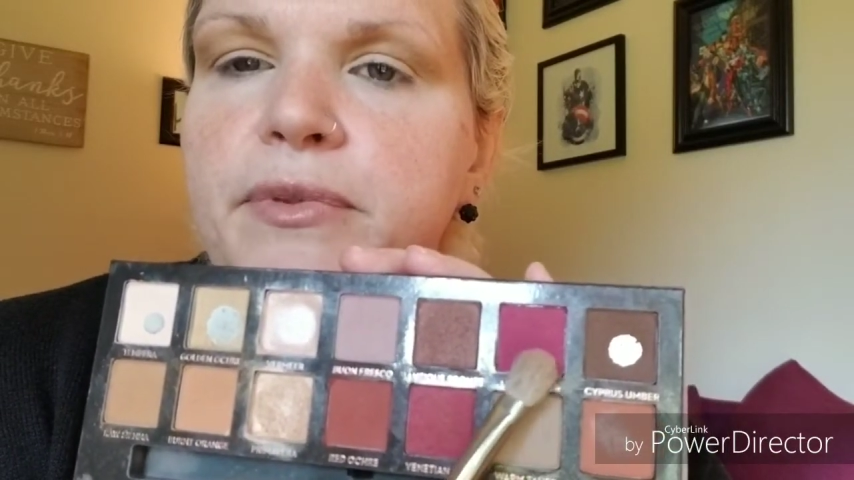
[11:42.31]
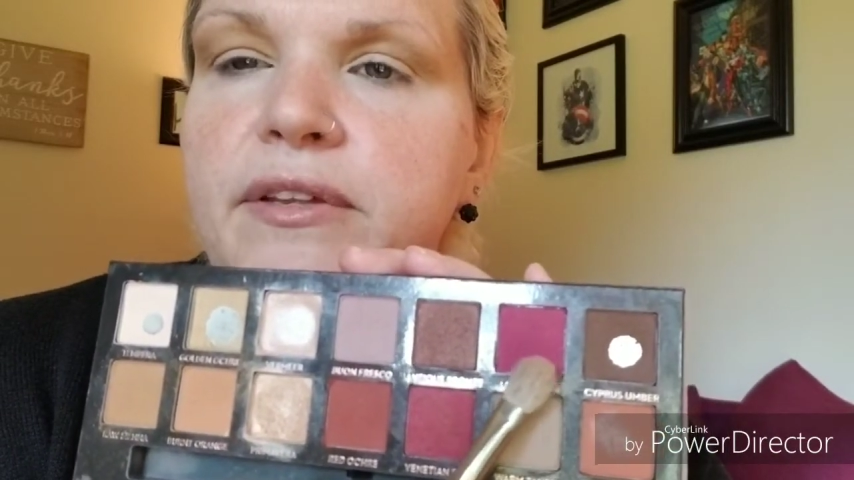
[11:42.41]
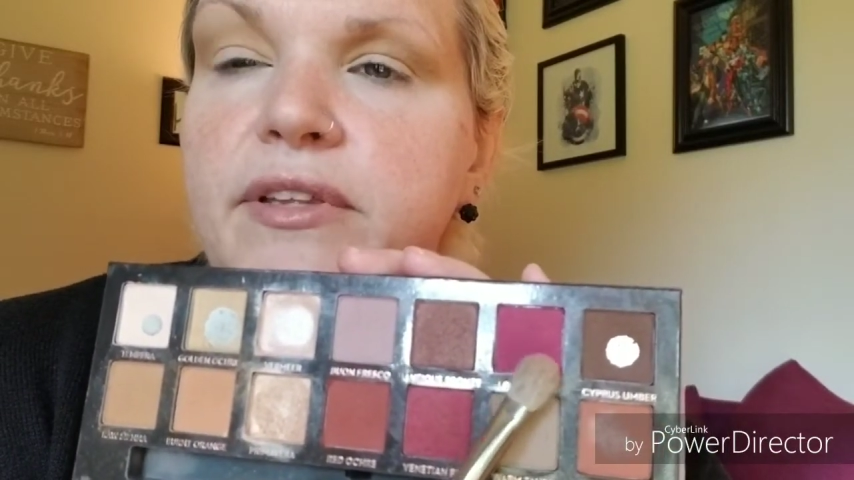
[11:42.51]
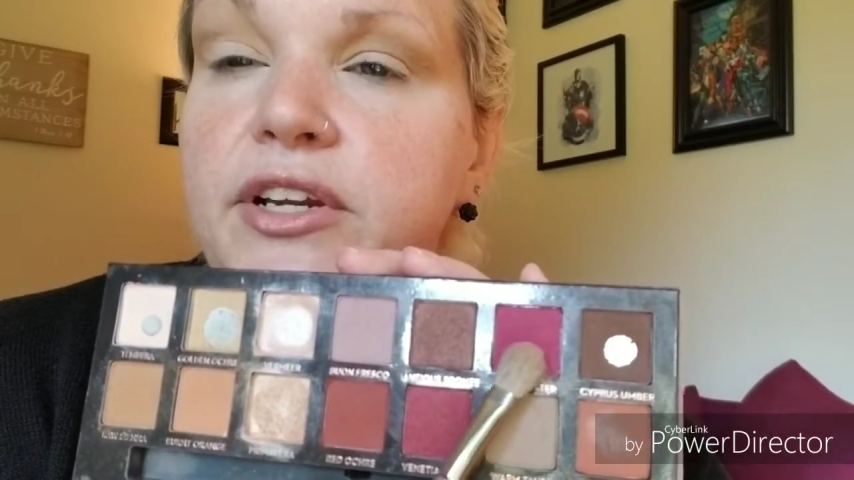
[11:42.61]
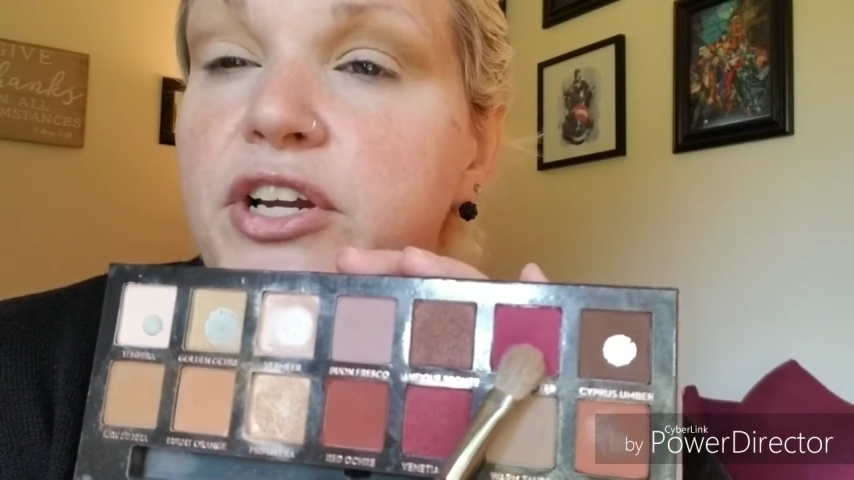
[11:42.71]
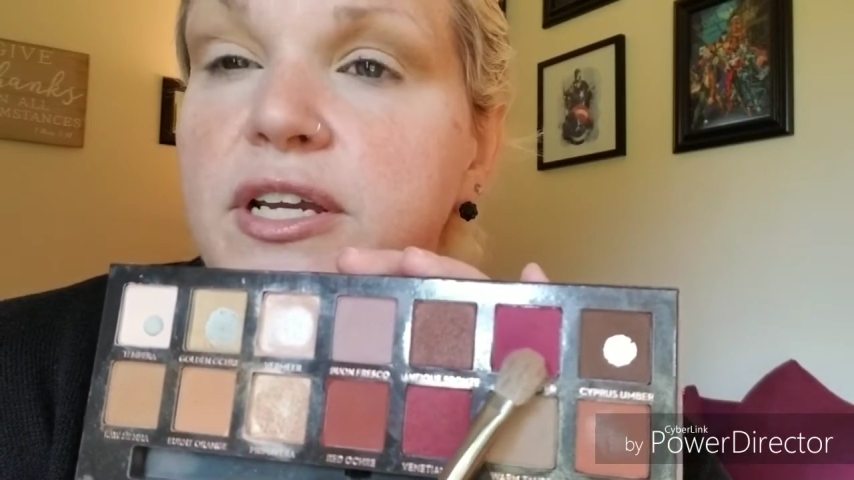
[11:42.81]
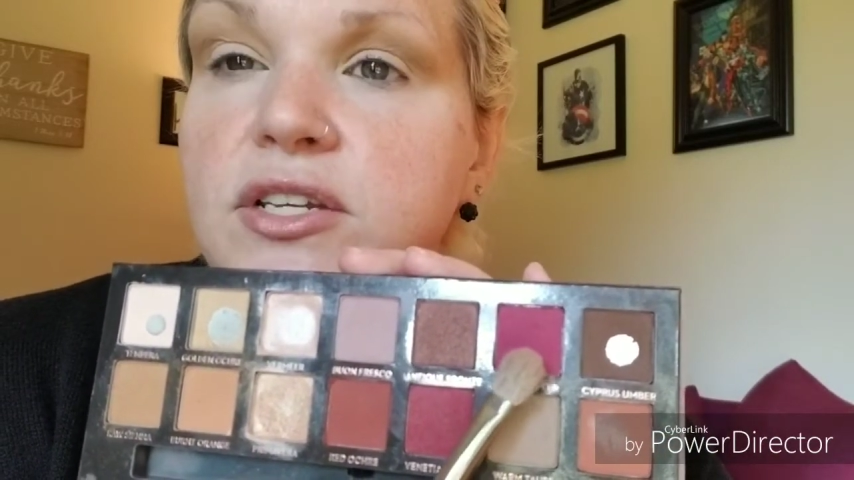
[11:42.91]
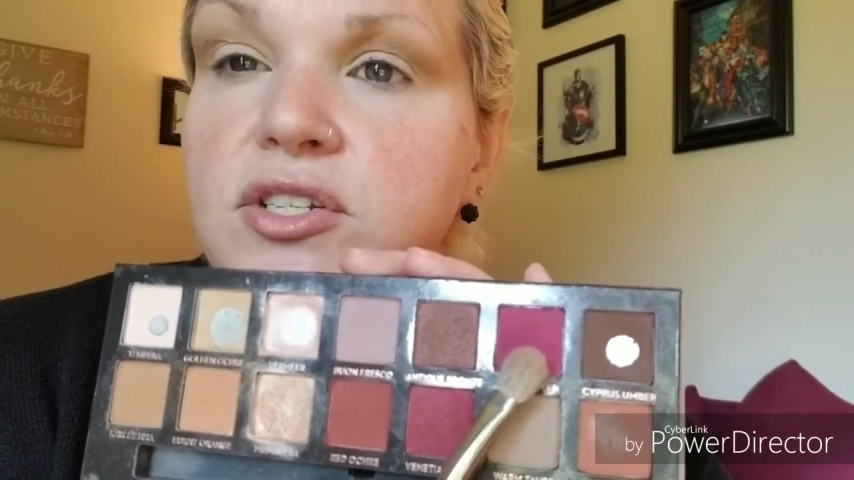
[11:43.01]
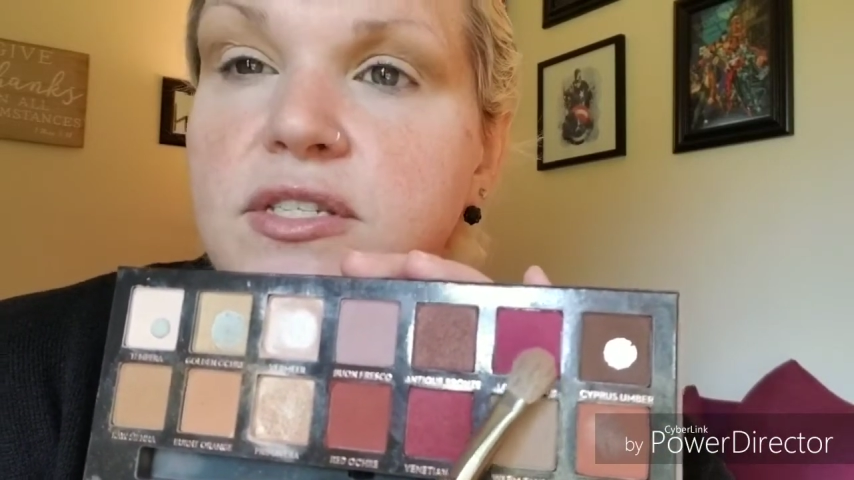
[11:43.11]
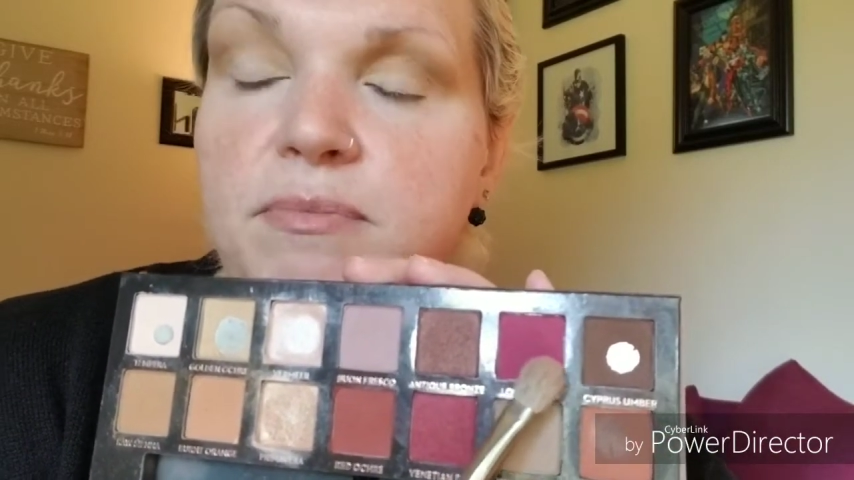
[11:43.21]
love letter in
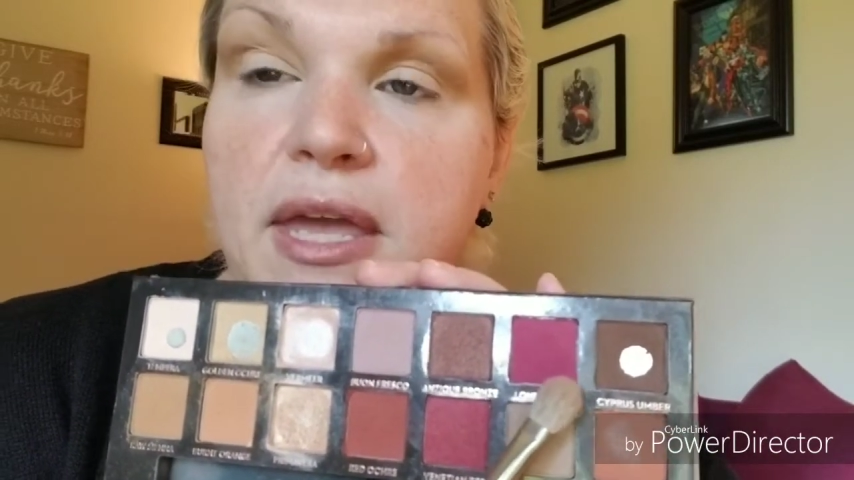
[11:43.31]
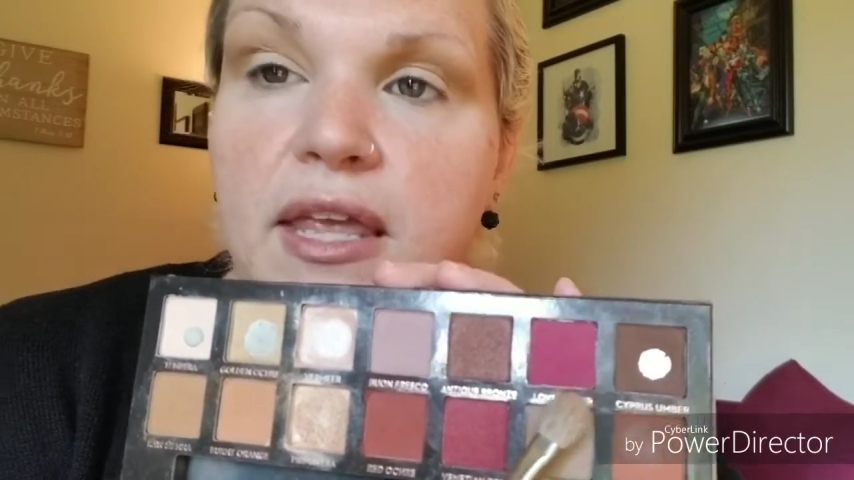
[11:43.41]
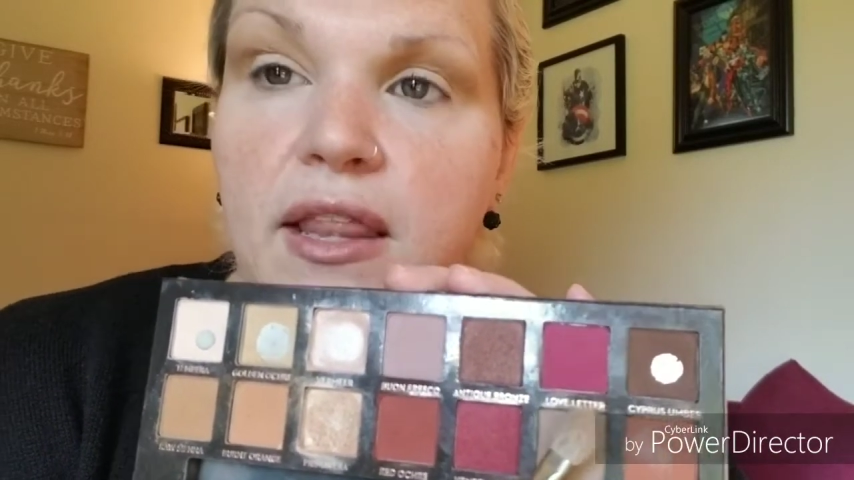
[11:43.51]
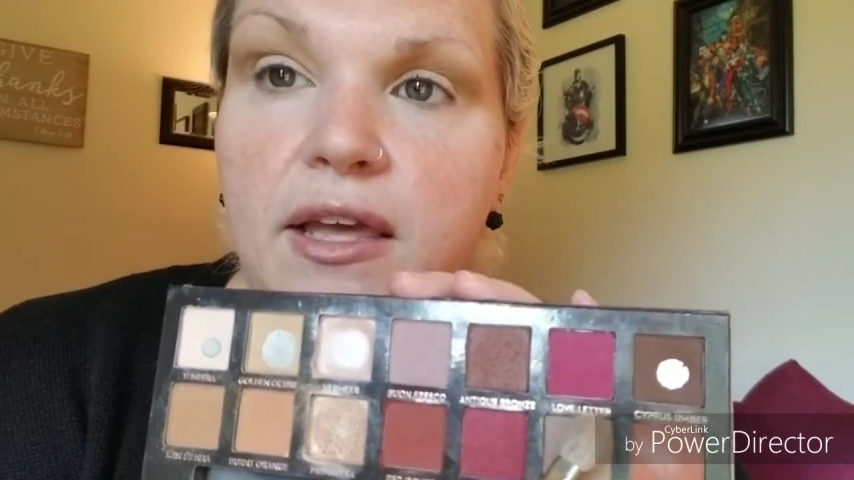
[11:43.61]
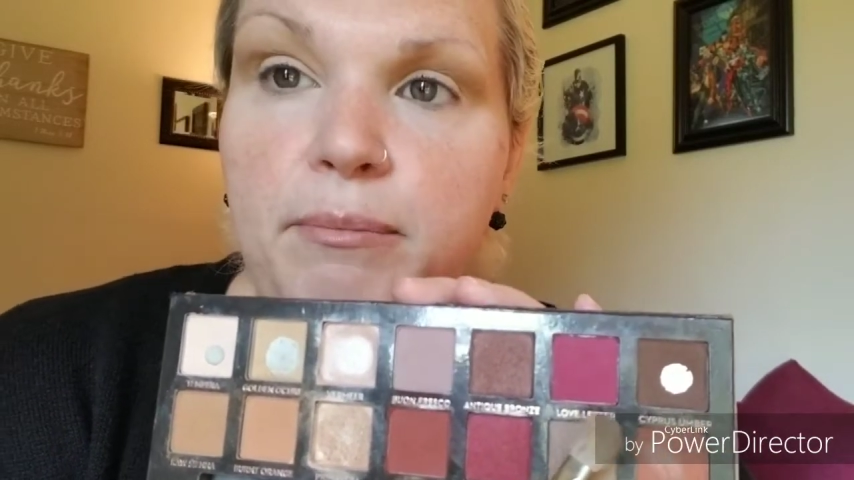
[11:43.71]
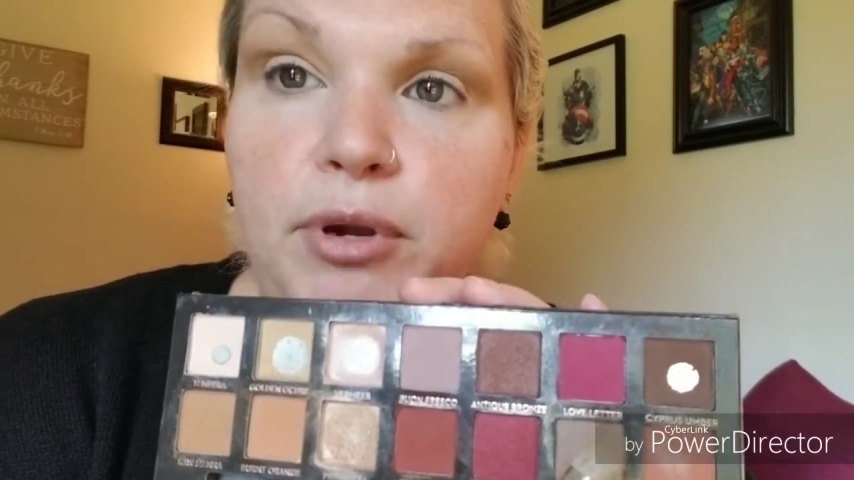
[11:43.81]
it just to make it like a